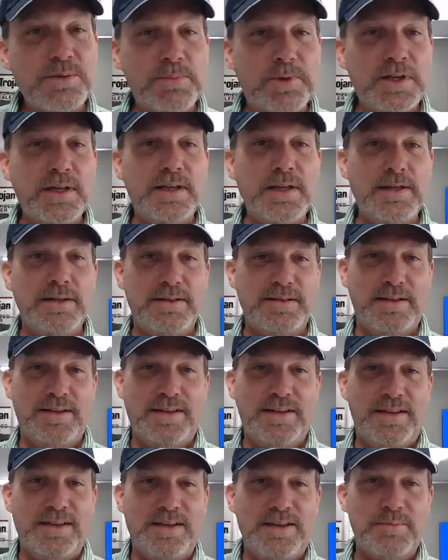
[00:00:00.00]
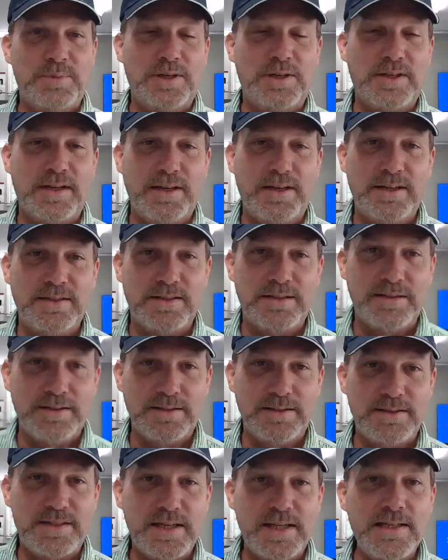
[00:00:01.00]
to be, plug in
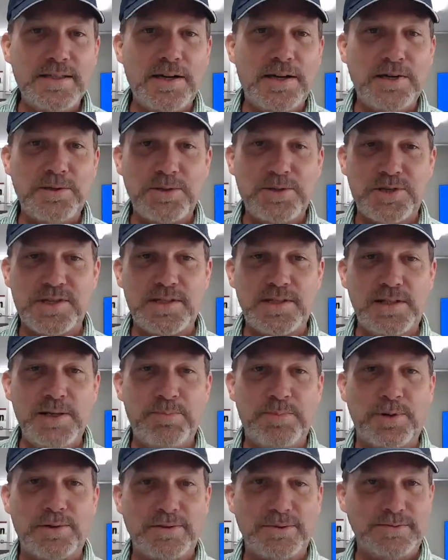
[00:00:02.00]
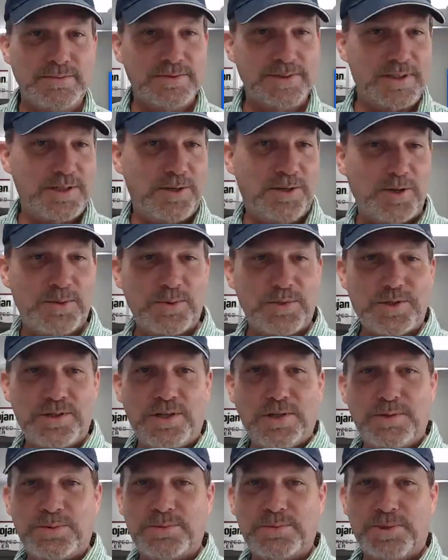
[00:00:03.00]
T Dog Sleeper. The cart was
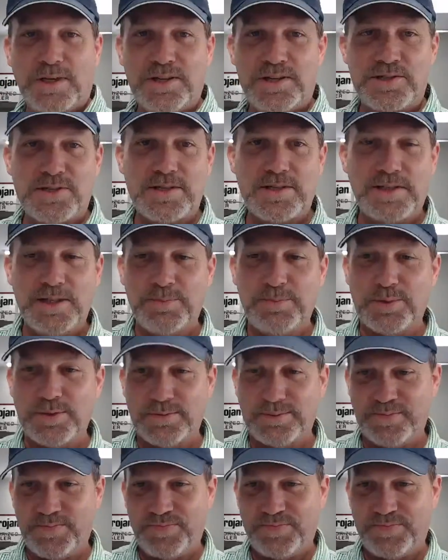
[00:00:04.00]
known as Sleeper.